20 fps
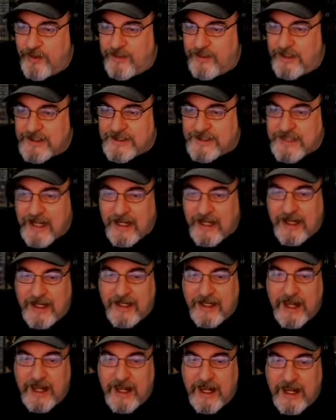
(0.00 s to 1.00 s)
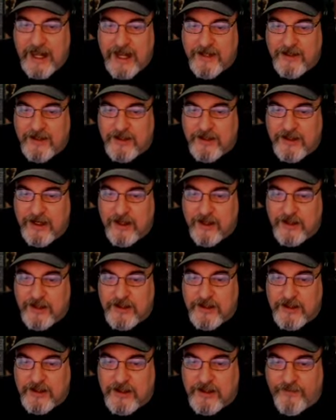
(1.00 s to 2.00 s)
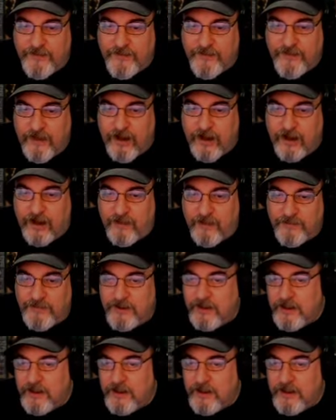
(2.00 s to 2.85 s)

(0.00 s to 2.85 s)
the setting and the characters involved.